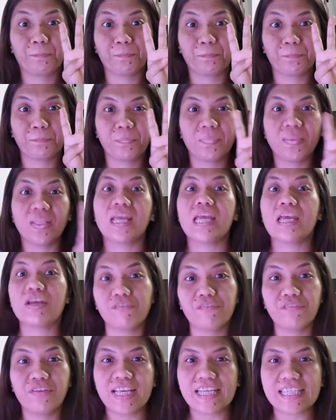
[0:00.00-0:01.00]
4,
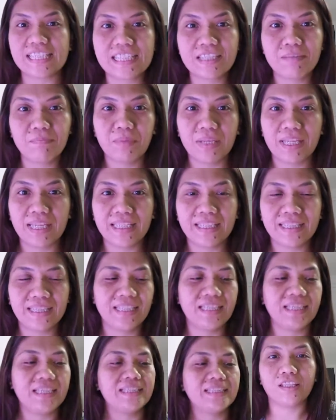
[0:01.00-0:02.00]

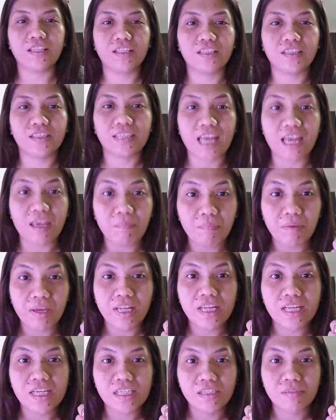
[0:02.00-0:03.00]
flexibility. Time
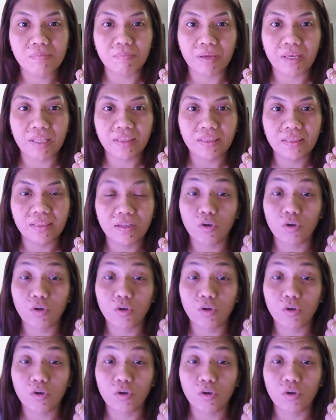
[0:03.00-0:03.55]
management